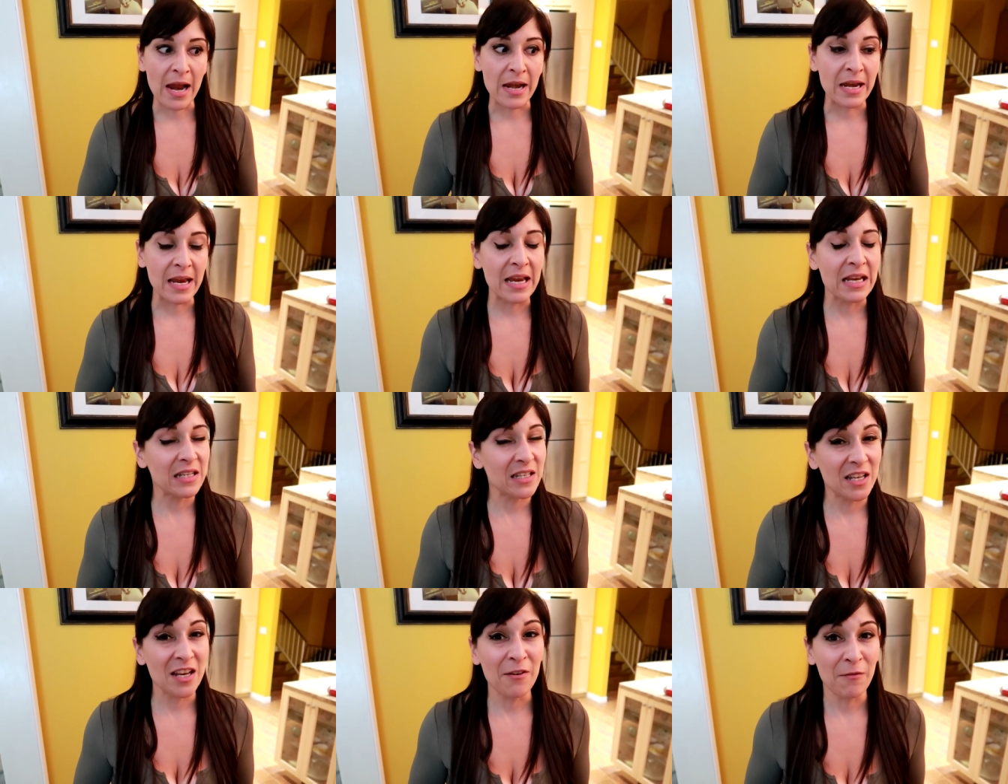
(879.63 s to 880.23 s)
And
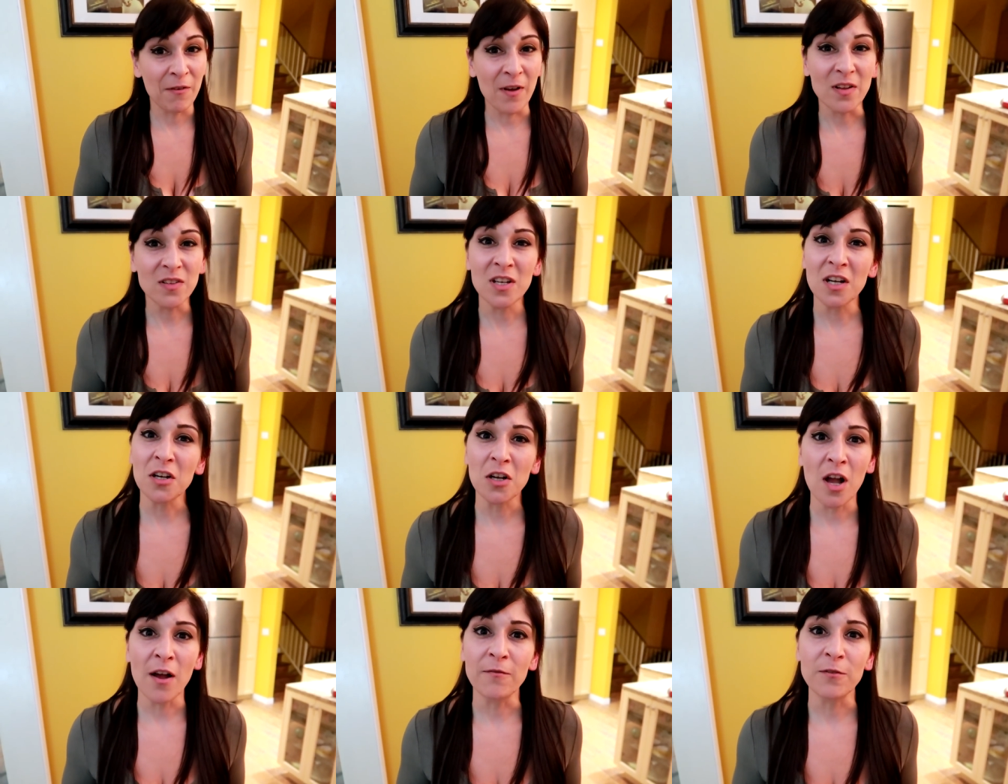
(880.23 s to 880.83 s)
it, it felt
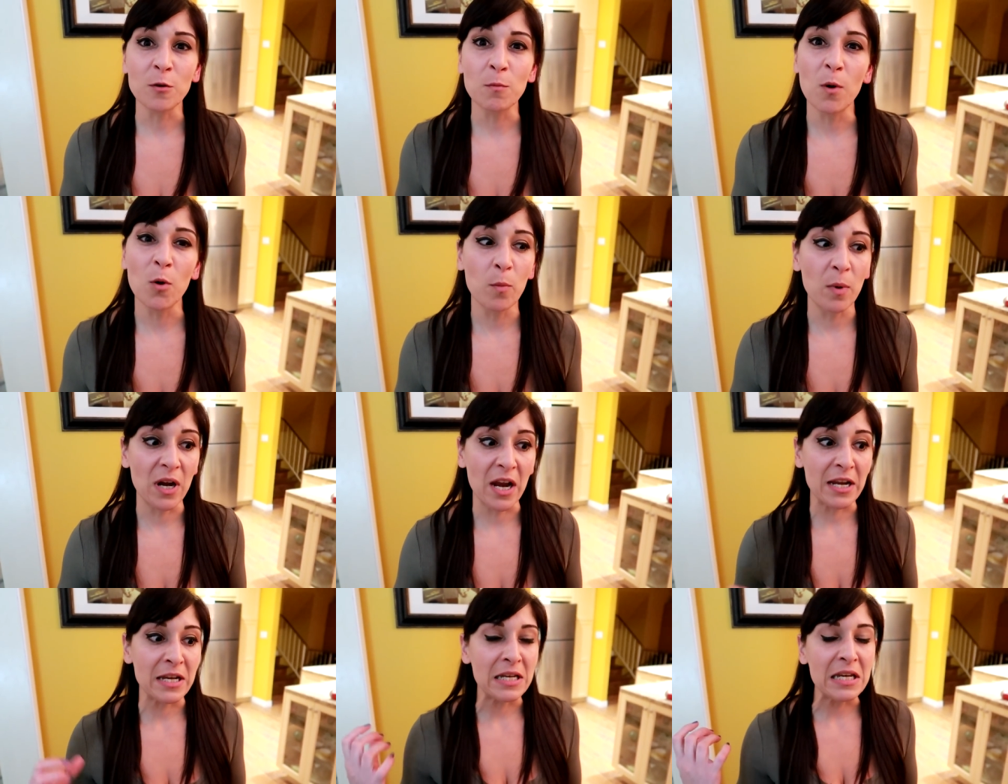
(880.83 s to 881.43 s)
uncomfortable,
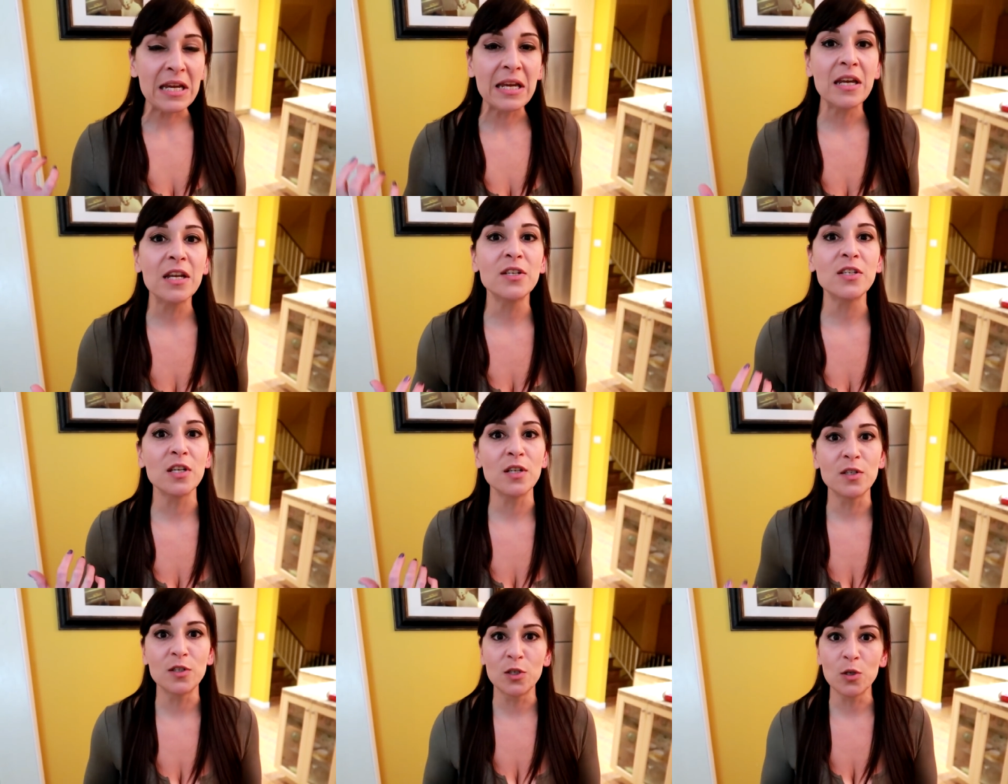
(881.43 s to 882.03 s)
but I needed
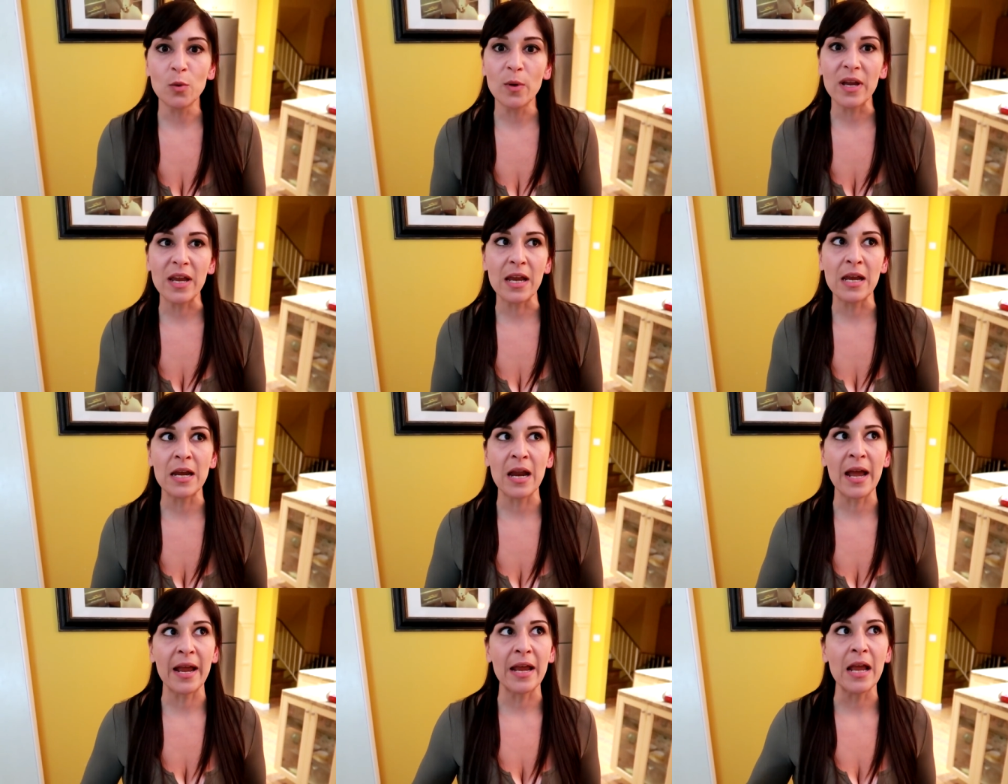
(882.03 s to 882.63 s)
to do it
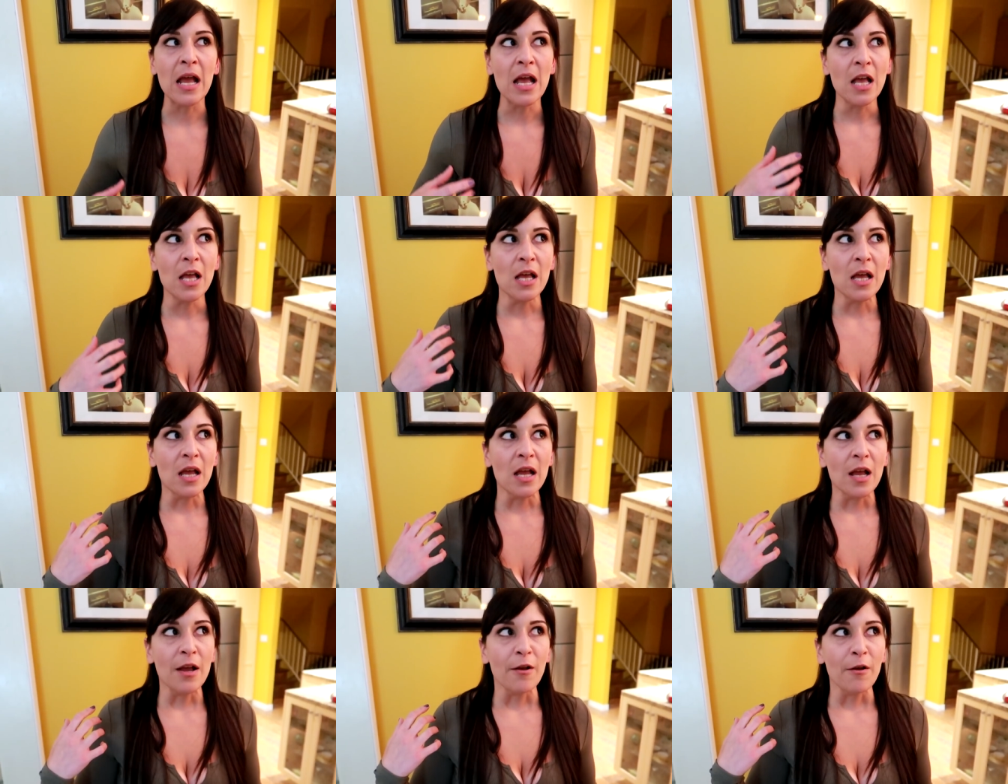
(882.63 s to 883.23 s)
and I
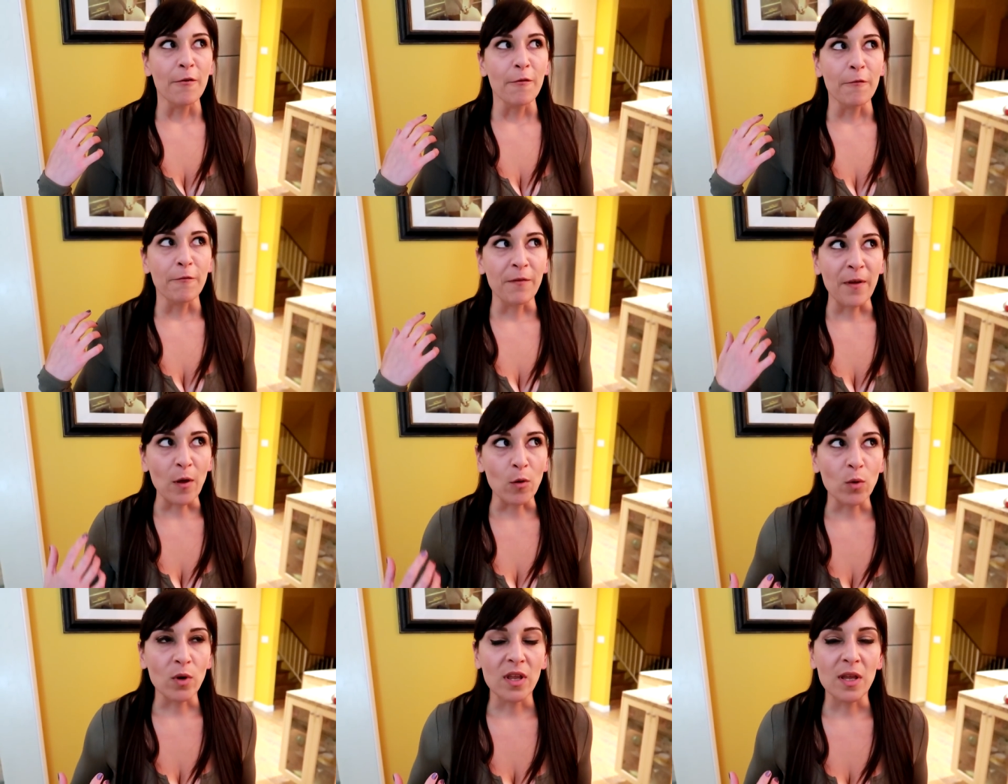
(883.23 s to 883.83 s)

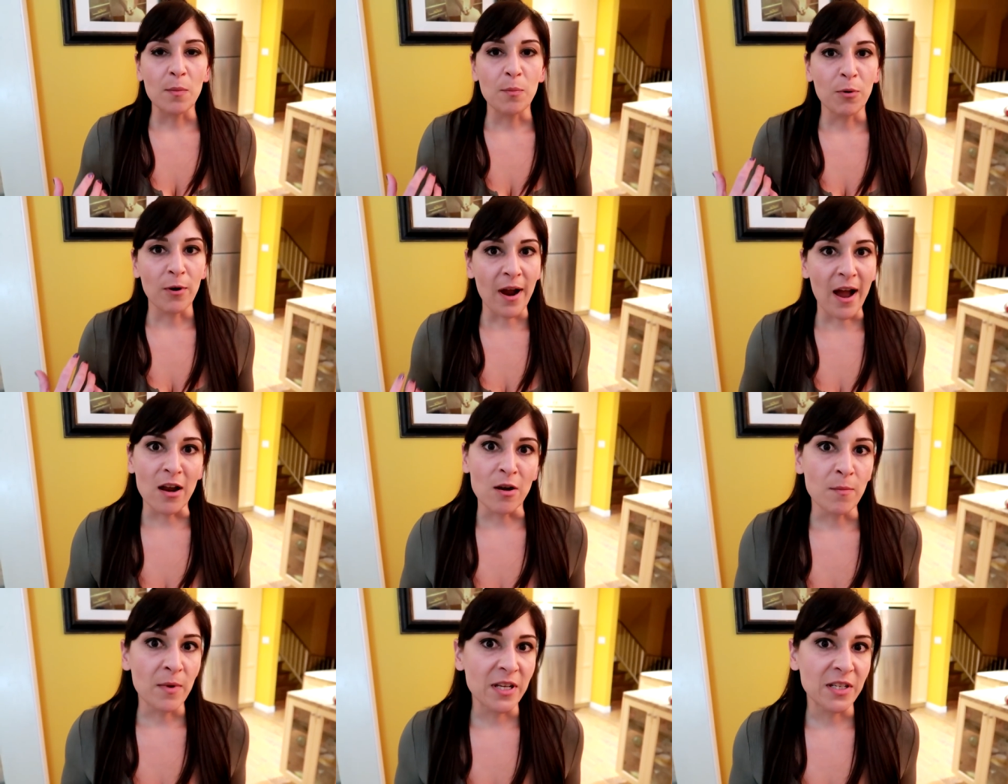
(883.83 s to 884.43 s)
felt really
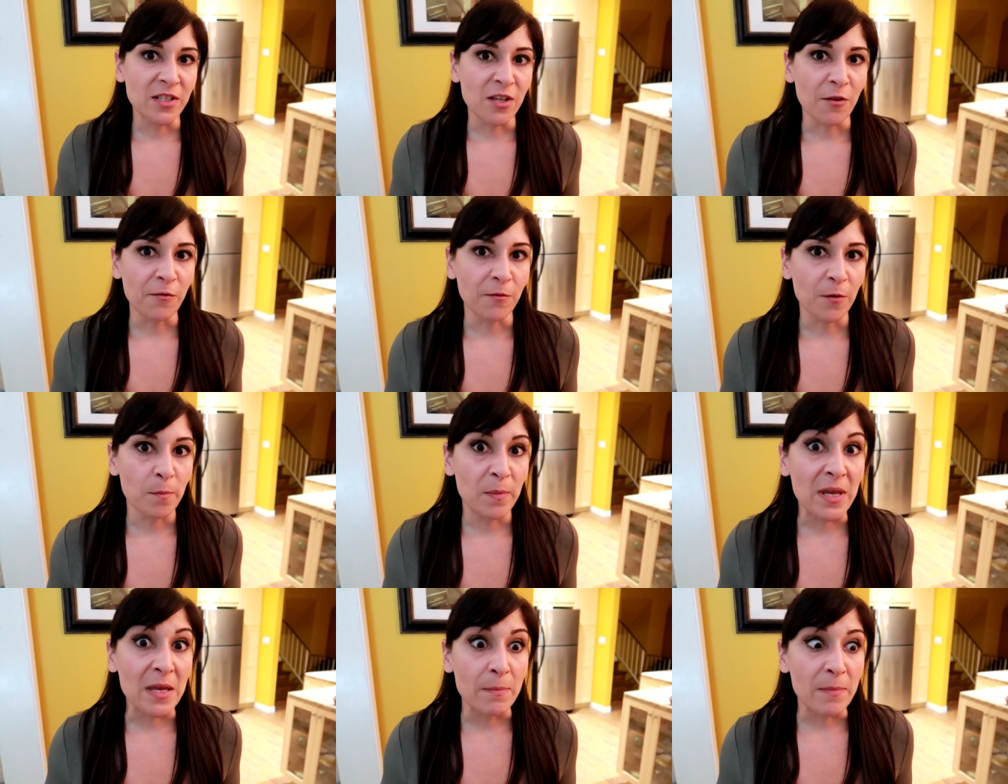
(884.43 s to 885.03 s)
proud of myself
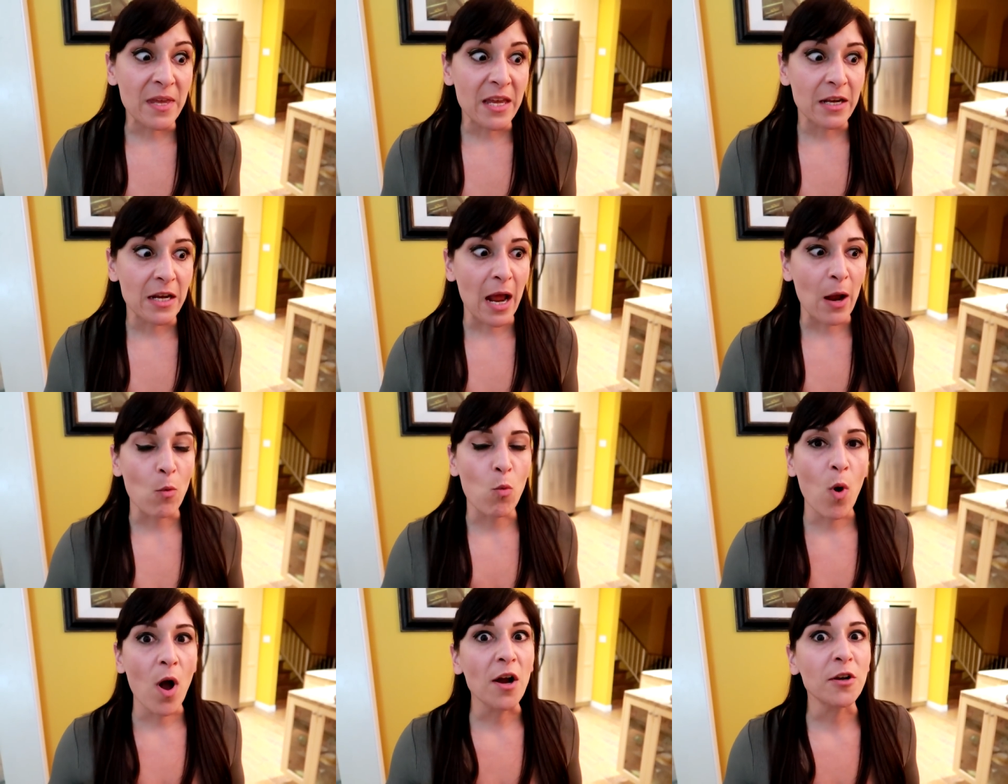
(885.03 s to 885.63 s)
for being me, and
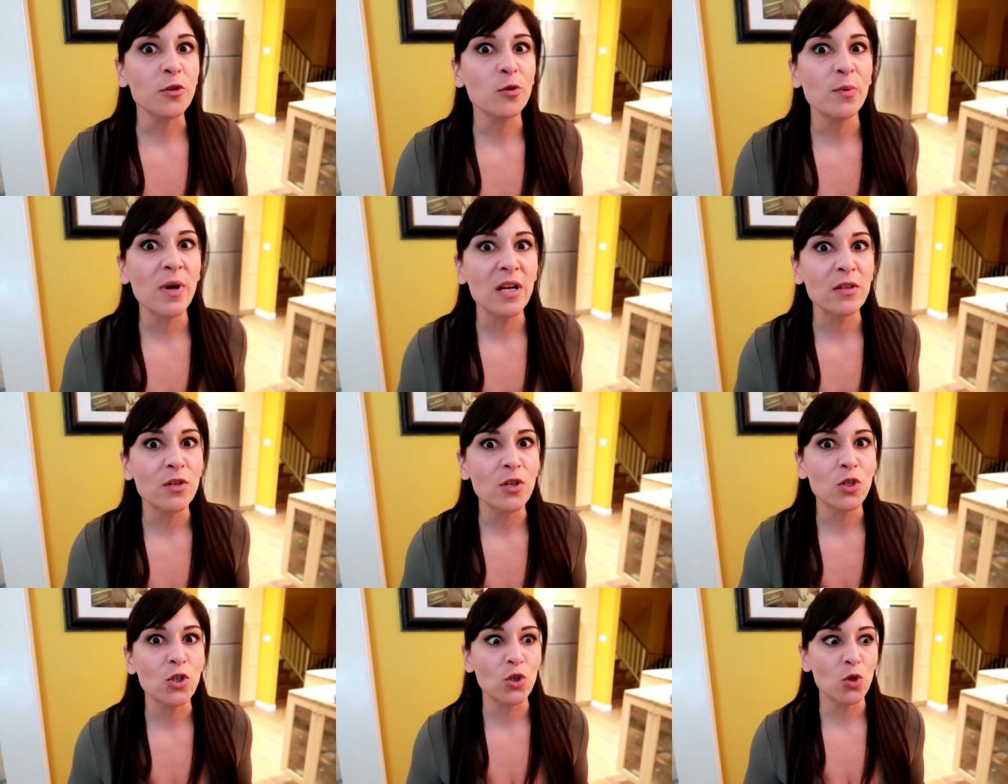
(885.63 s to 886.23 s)
I walked
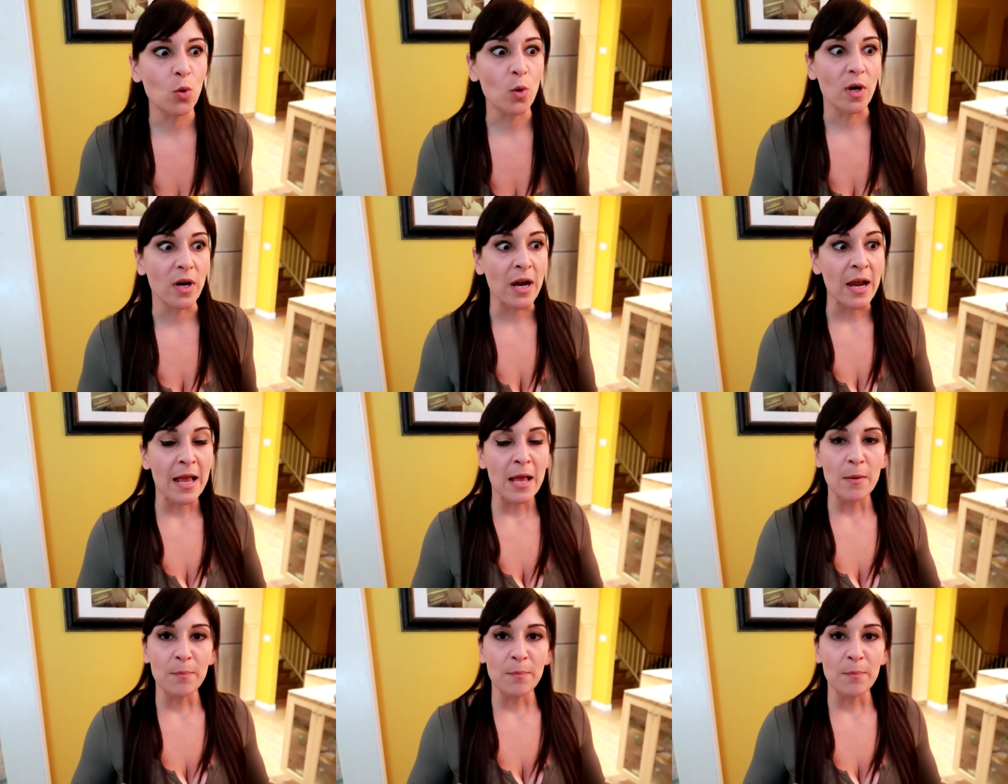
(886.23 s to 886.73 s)
around the store,